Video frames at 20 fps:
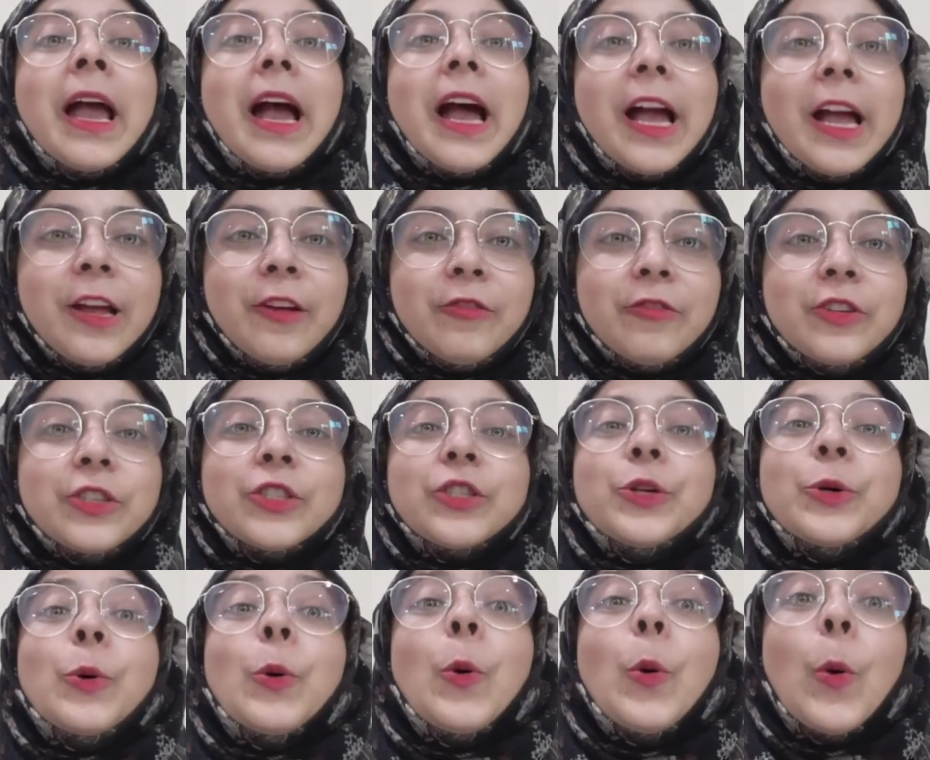I wish
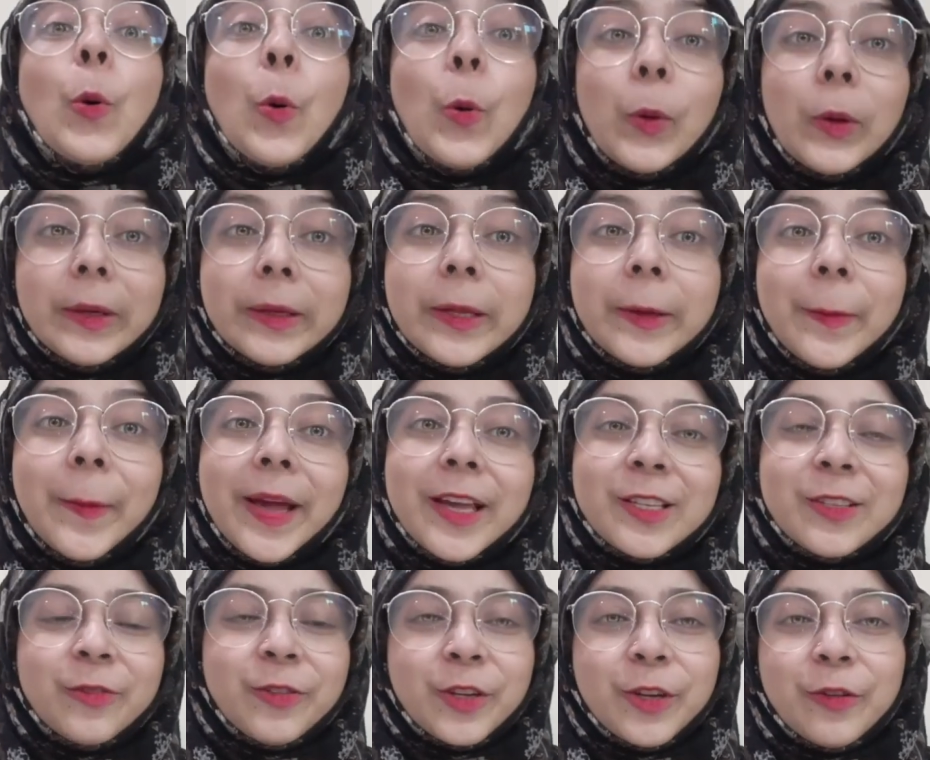you all the
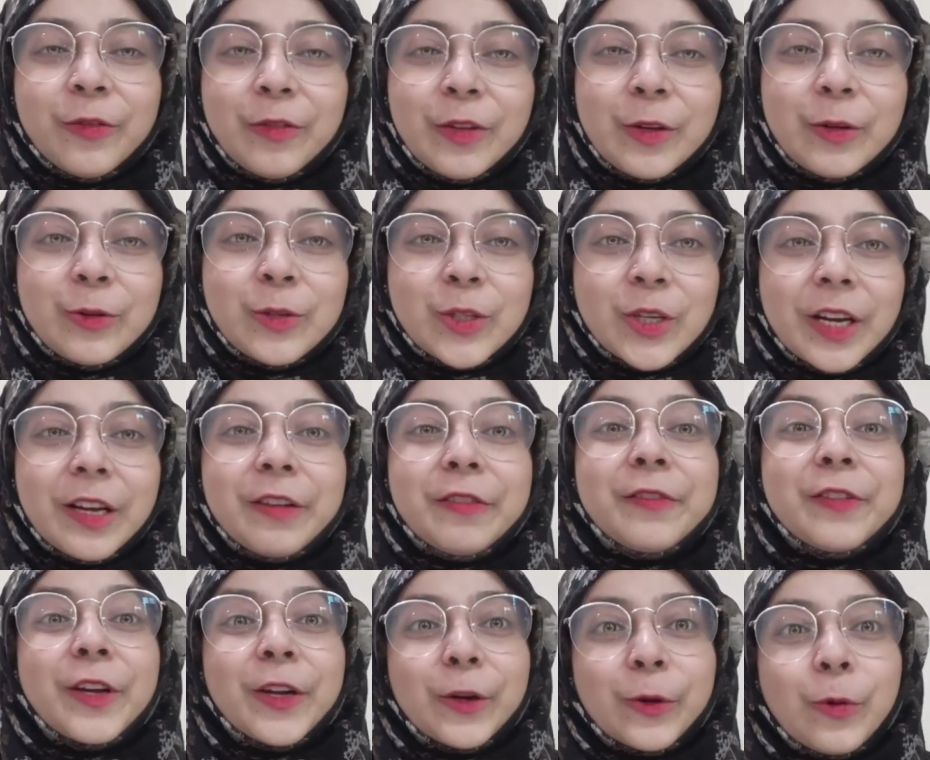best for your future
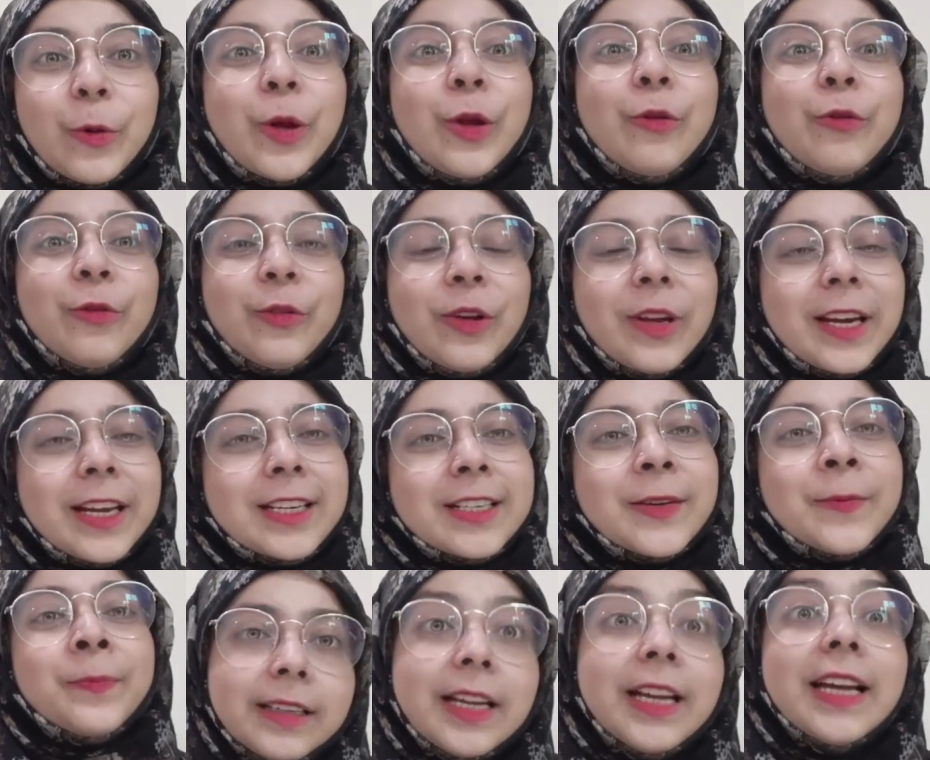if you're going for it.
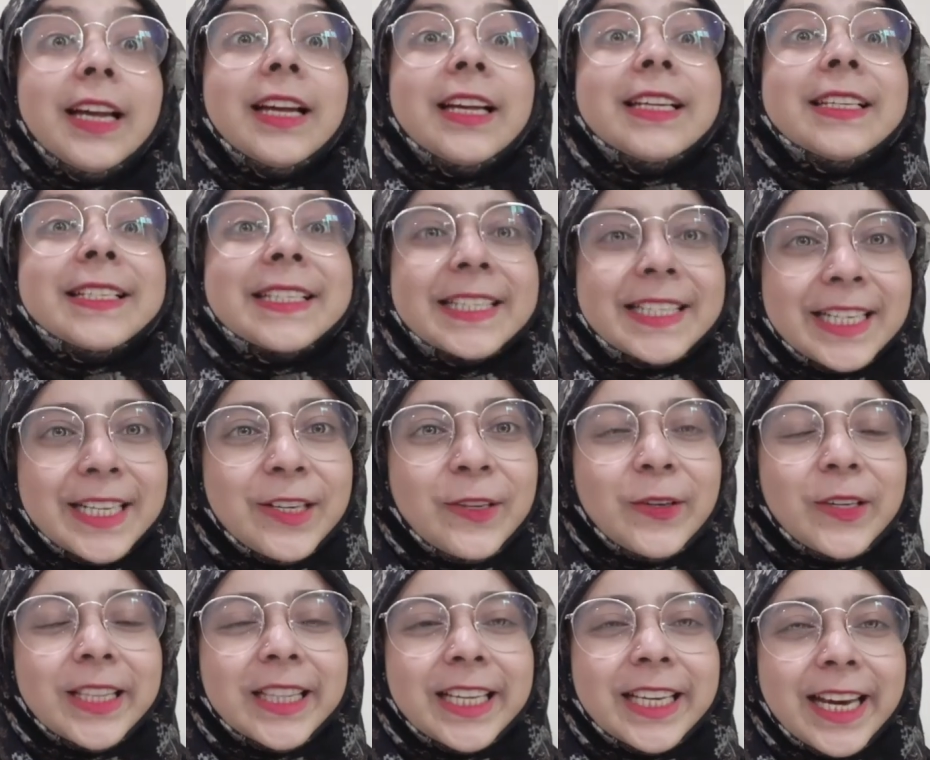See you
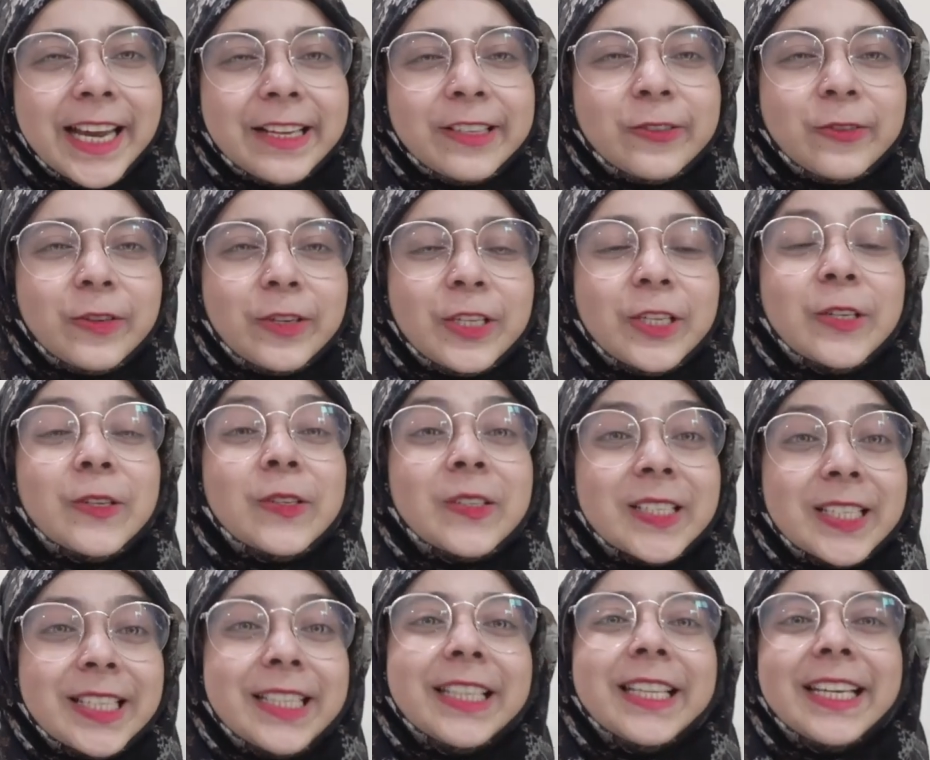in the next video.
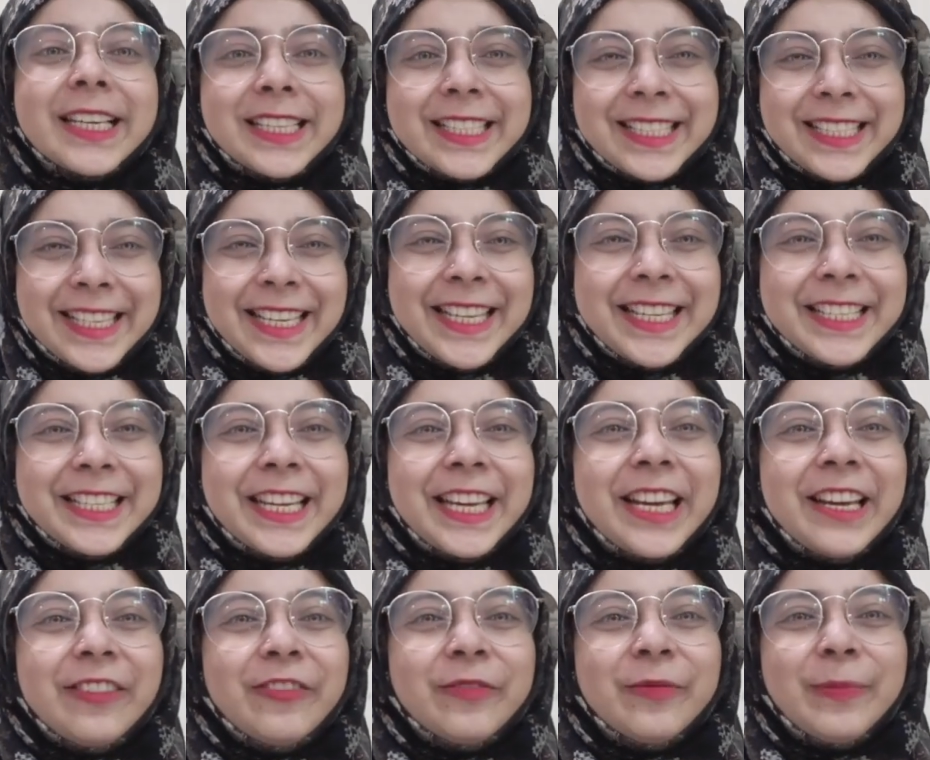Till then, stay
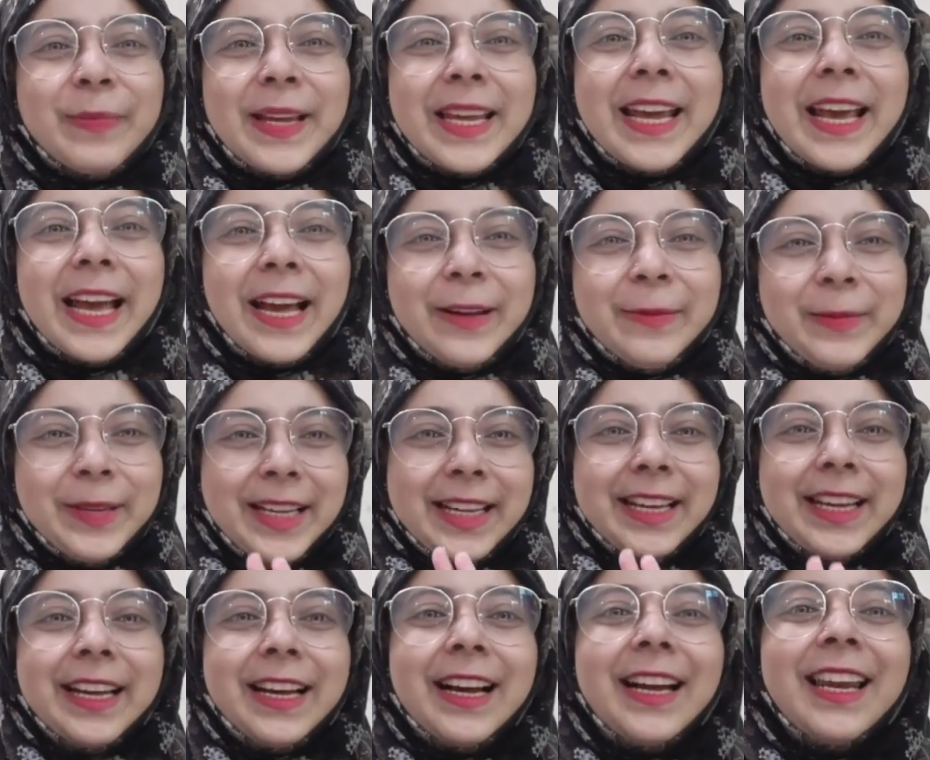safe, be happy.
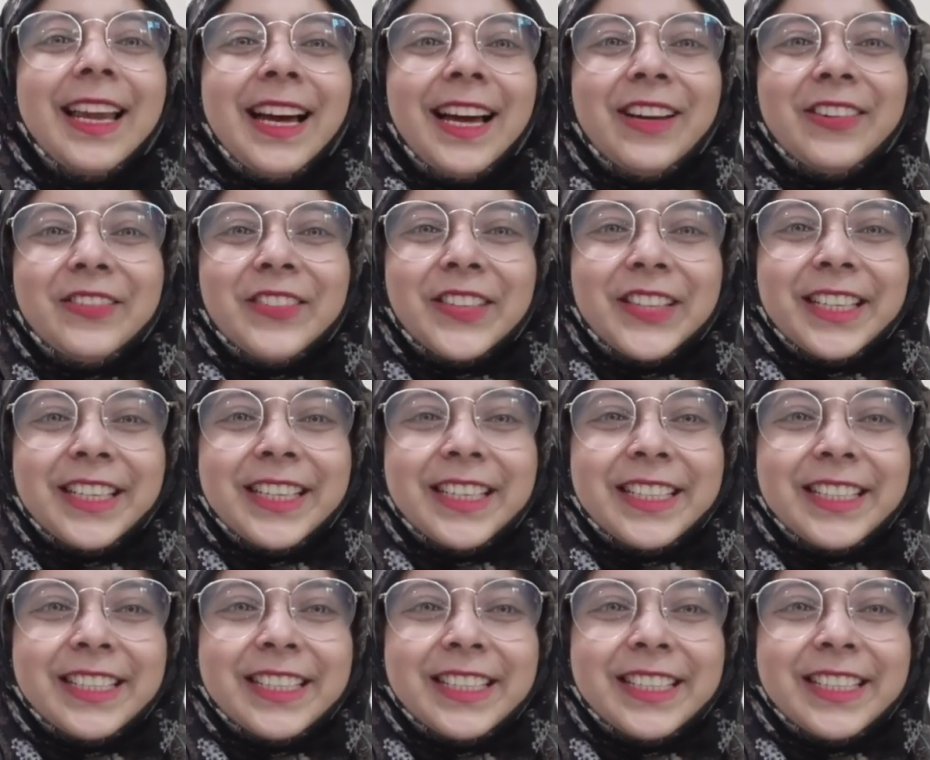Allah Hafiz.